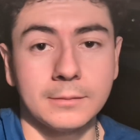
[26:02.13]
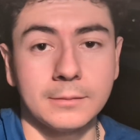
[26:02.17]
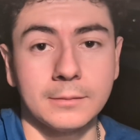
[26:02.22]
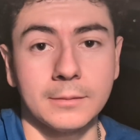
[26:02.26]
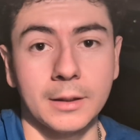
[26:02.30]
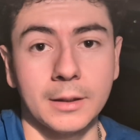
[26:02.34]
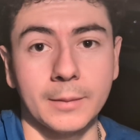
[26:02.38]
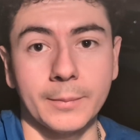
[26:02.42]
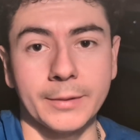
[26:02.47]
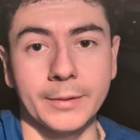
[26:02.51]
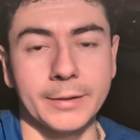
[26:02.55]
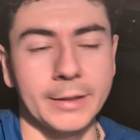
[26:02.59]

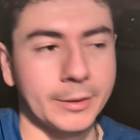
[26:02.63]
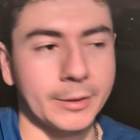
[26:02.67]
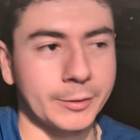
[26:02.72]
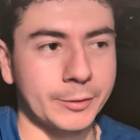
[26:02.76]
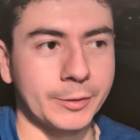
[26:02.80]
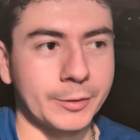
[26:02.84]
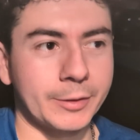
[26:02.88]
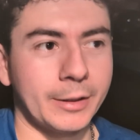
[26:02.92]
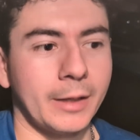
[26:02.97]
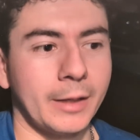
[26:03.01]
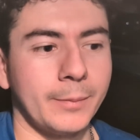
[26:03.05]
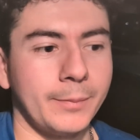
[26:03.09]
right? But that
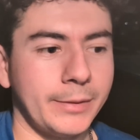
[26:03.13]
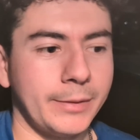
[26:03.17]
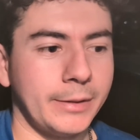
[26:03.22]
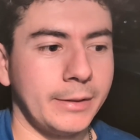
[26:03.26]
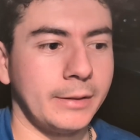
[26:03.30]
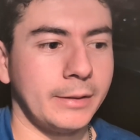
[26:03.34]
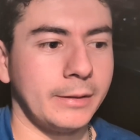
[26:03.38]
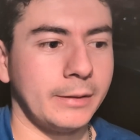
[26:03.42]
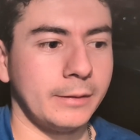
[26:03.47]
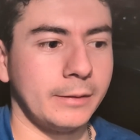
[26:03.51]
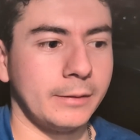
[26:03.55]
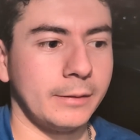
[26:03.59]
should not
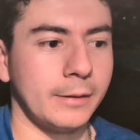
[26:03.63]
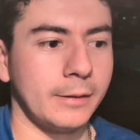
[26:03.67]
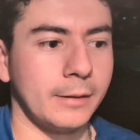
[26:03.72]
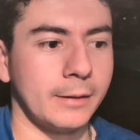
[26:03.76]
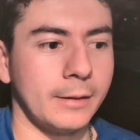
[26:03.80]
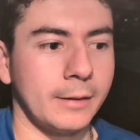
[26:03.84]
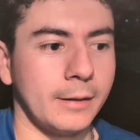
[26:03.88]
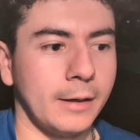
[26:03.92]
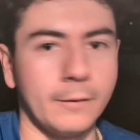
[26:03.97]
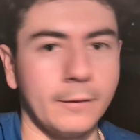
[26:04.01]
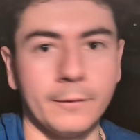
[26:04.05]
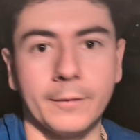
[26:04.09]
be
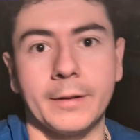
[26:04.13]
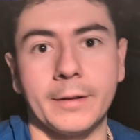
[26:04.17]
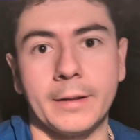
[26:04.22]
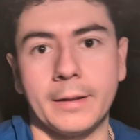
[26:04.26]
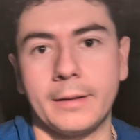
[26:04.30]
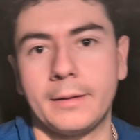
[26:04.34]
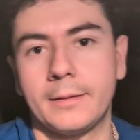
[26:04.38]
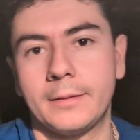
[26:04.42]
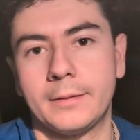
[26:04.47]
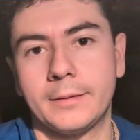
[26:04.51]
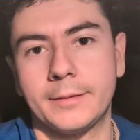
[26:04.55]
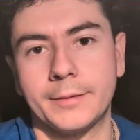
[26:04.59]
every day.
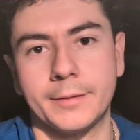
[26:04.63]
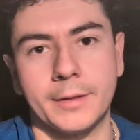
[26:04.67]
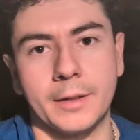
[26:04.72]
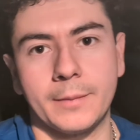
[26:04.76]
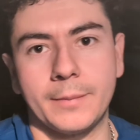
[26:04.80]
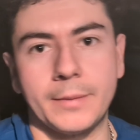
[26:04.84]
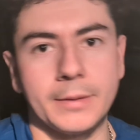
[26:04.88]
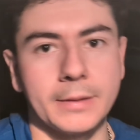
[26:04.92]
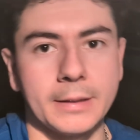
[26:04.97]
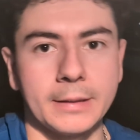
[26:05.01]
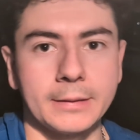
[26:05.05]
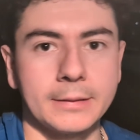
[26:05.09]
It should not
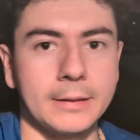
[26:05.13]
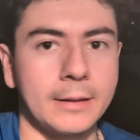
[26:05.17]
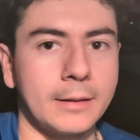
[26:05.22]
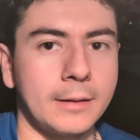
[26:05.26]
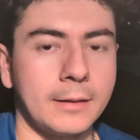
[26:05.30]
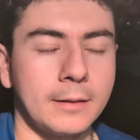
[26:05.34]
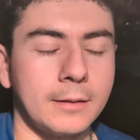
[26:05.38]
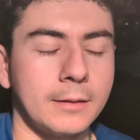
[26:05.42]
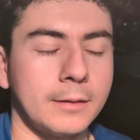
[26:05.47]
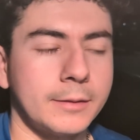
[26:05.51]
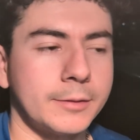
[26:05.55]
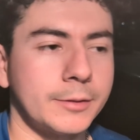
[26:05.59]
be like that
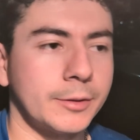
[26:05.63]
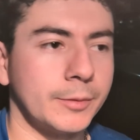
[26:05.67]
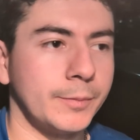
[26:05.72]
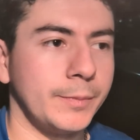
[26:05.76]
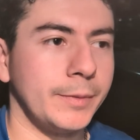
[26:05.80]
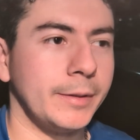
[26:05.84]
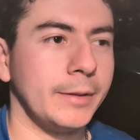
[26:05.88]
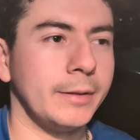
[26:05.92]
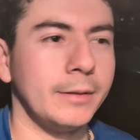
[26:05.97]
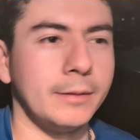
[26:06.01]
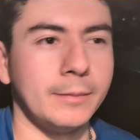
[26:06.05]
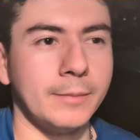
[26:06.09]
at all. It should
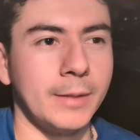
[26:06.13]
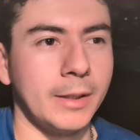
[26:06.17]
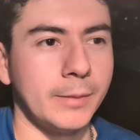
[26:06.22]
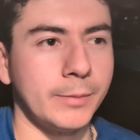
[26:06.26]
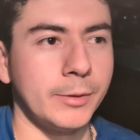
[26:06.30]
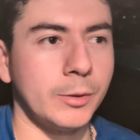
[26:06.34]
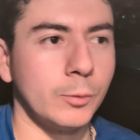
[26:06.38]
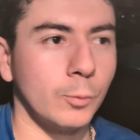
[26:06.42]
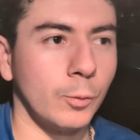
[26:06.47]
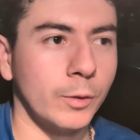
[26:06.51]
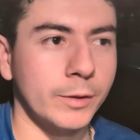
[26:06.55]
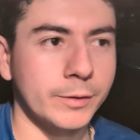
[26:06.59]
be
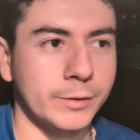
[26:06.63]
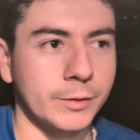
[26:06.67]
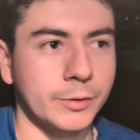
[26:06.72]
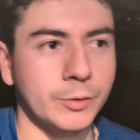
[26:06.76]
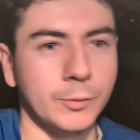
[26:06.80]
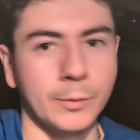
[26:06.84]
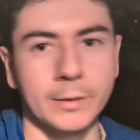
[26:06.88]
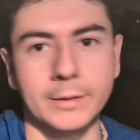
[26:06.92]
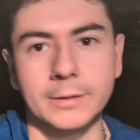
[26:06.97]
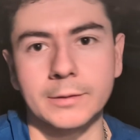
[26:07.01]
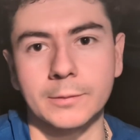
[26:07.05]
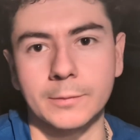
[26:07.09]
maybe once or
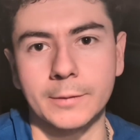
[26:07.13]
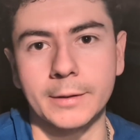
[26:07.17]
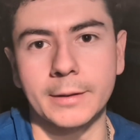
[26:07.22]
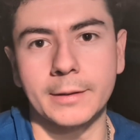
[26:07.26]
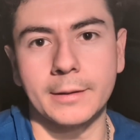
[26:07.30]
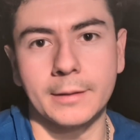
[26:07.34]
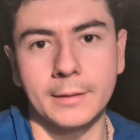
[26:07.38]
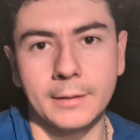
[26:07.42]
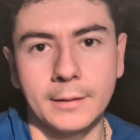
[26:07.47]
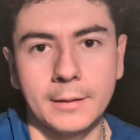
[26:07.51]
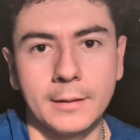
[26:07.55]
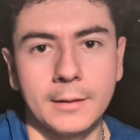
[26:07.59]
twice a week.
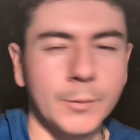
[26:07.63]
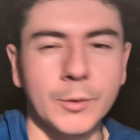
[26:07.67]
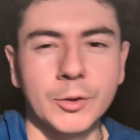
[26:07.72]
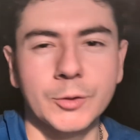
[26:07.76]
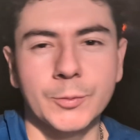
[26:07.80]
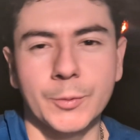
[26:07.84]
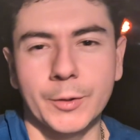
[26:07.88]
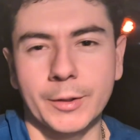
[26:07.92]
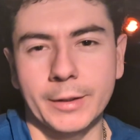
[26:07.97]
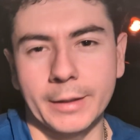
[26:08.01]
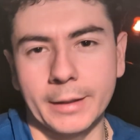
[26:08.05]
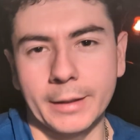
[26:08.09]
For the
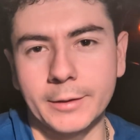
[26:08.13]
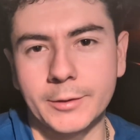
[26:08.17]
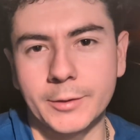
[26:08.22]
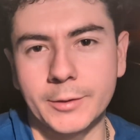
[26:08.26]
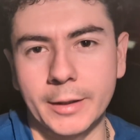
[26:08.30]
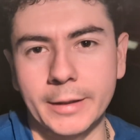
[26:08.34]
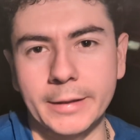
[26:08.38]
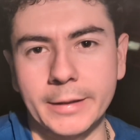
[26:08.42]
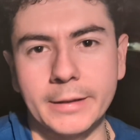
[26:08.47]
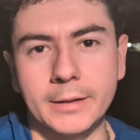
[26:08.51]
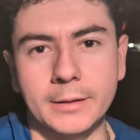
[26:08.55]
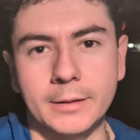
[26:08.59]
most part, I
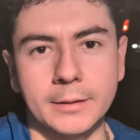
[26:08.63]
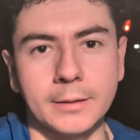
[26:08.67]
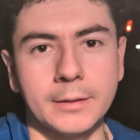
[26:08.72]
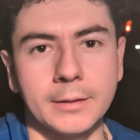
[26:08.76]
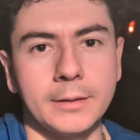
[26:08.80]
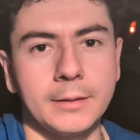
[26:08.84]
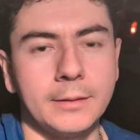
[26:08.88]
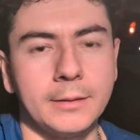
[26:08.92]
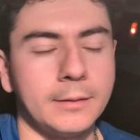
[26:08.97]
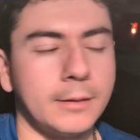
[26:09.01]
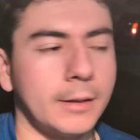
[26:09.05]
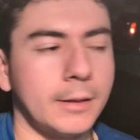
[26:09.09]
try to eat
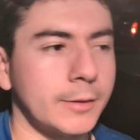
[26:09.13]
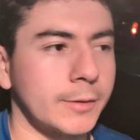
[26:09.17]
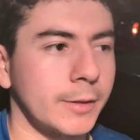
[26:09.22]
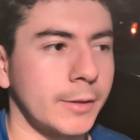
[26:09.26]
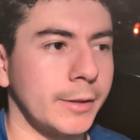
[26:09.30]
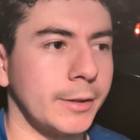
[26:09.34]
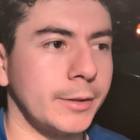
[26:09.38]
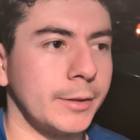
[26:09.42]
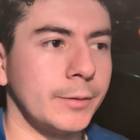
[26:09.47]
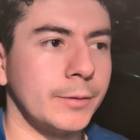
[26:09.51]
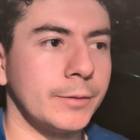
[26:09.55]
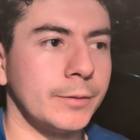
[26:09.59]
clean. I try
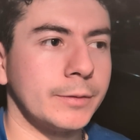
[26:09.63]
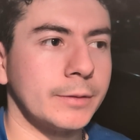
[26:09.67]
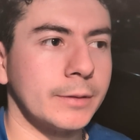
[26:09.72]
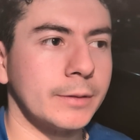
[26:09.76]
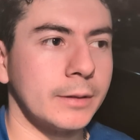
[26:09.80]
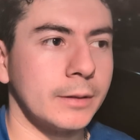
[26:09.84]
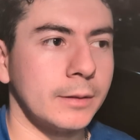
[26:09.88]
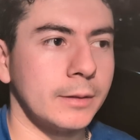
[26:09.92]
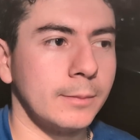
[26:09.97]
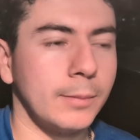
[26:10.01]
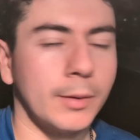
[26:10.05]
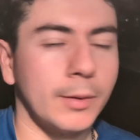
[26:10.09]
to use
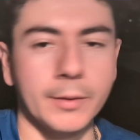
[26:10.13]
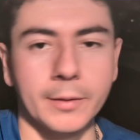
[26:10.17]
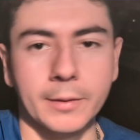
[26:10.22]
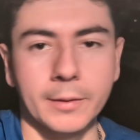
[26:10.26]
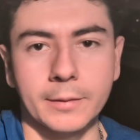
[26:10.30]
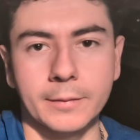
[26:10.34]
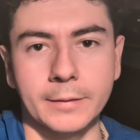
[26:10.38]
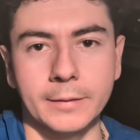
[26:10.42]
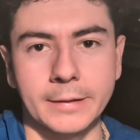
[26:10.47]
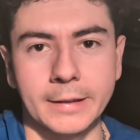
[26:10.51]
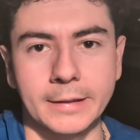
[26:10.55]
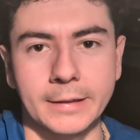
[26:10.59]

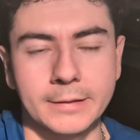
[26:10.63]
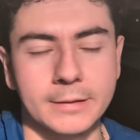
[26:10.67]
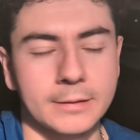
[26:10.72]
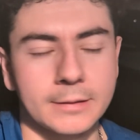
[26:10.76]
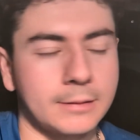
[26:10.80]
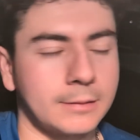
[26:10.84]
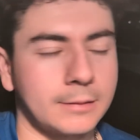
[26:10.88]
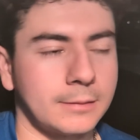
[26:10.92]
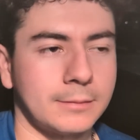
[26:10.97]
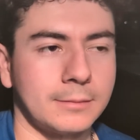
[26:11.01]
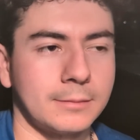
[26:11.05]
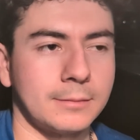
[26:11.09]
butter
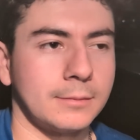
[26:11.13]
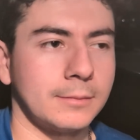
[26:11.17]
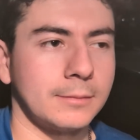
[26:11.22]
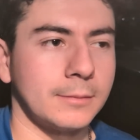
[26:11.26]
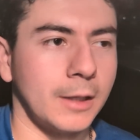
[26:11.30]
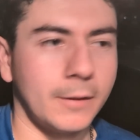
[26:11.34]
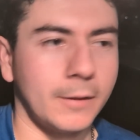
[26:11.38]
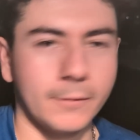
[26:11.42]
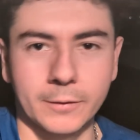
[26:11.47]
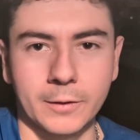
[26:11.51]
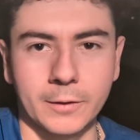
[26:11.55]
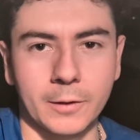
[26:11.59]
that's
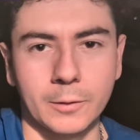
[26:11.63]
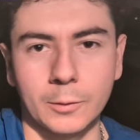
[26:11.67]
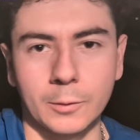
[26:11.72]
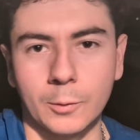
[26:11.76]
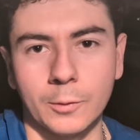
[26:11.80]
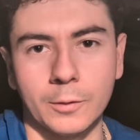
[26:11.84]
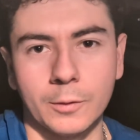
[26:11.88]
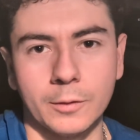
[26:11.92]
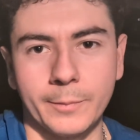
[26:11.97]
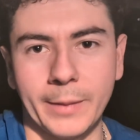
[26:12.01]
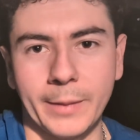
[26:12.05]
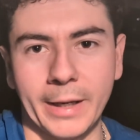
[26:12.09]
avocado
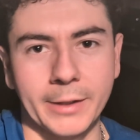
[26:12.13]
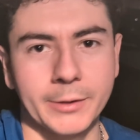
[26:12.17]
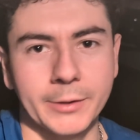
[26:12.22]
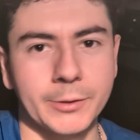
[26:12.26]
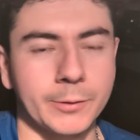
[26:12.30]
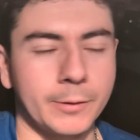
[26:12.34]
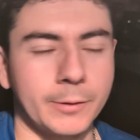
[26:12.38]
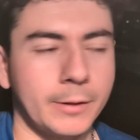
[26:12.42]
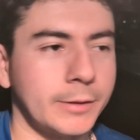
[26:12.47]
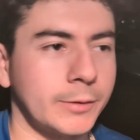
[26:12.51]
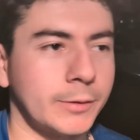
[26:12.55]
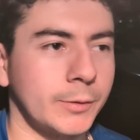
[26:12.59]
oil,
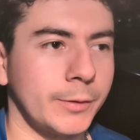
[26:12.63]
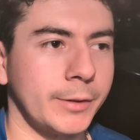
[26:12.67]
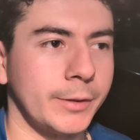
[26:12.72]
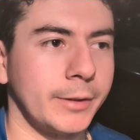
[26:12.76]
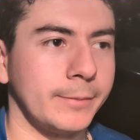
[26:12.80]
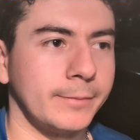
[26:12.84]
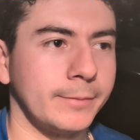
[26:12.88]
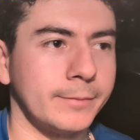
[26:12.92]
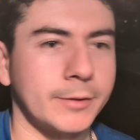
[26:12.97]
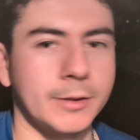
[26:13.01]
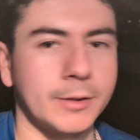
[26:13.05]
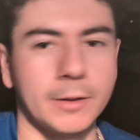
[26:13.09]
pasteurized
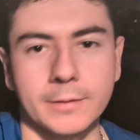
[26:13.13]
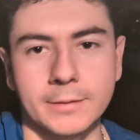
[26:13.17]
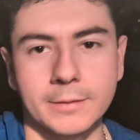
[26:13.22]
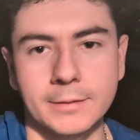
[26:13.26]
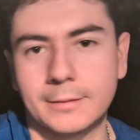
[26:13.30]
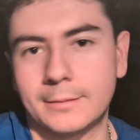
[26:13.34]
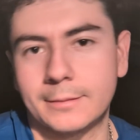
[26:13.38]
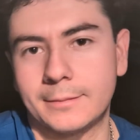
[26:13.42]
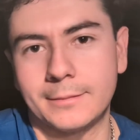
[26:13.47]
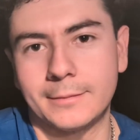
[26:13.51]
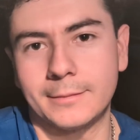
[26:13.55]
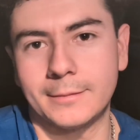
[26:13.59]
cream, salt.
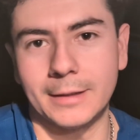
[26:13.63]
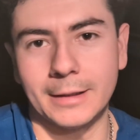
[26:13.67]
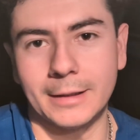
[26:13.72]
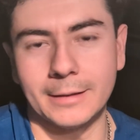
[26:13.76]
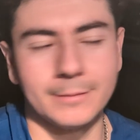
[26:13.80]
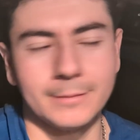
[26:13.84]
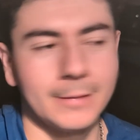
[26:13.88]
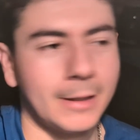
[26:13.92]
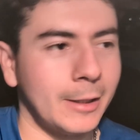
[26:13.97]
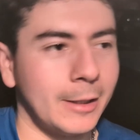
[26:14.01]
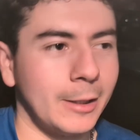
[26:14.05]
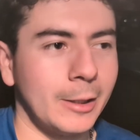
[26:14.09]

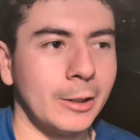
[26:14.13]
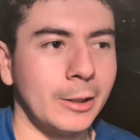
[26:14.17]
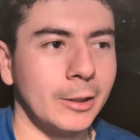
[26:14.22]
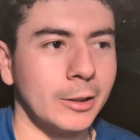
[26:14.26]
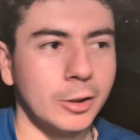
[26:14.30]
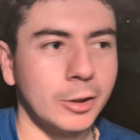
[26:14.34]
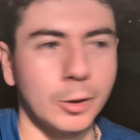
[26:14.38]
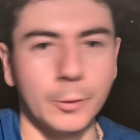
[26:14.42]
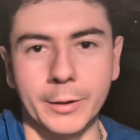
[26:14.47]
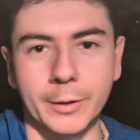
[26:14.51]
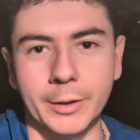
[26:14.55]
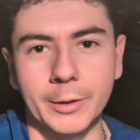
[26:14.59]

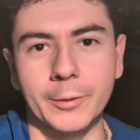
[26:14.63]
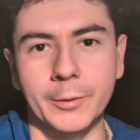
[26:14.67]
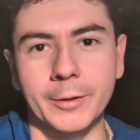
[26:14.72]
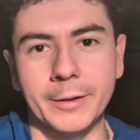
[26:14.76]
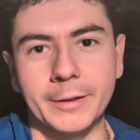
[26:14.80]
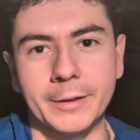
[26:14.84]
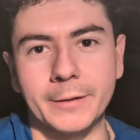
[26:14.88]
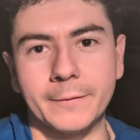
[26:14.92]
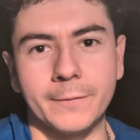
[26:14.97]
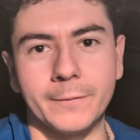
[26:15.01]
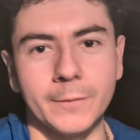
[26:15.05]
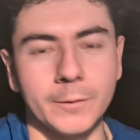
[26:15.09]
Low
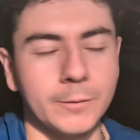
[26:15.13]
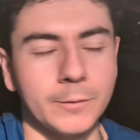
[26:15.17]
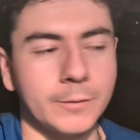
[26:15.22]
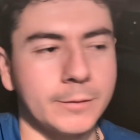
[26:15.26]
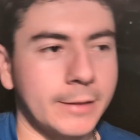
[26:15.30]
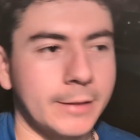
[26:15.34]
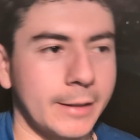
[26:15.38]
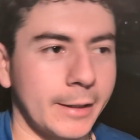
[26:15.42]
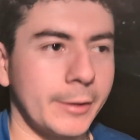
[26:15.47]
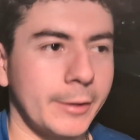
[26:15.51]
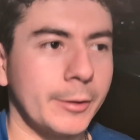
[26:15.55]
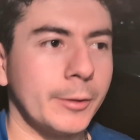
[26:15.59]
ingredient foods
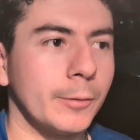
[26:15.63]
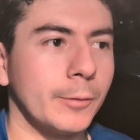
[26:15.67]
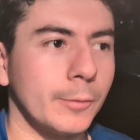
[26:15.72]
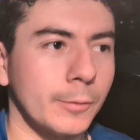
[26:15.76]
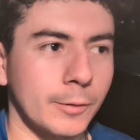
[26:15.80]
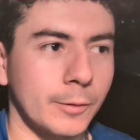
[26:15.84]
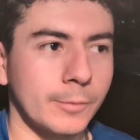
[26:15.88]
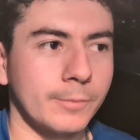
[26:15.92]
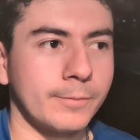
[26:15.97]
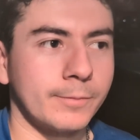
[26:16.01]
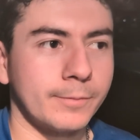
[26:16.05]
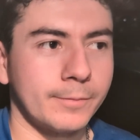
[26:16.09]
that I know
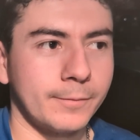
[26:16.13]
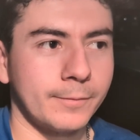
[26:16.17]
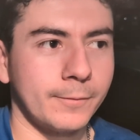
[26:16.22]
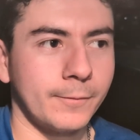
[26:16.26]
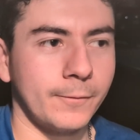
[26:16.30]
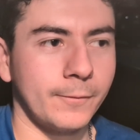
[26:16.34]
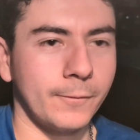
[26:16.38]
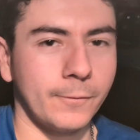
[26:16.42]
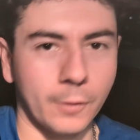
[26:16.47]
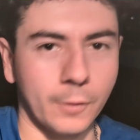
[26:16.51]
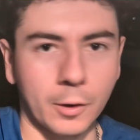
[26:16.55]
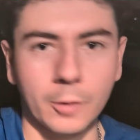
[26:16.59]
are
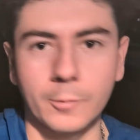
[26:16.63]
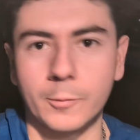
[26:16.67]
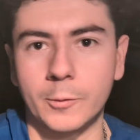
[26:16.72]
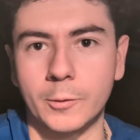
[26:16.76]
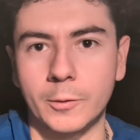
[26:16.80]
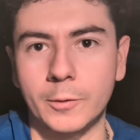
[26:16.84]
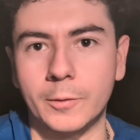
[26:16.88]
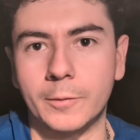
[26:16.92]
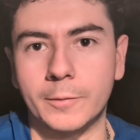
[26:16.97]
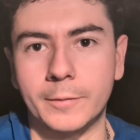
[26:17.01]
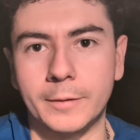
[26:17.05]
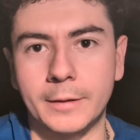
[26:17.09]
farm
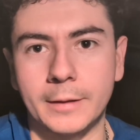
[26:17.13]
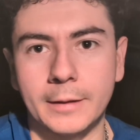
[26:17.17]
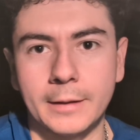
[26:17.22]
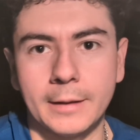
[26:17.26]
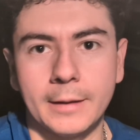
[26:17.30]
grown.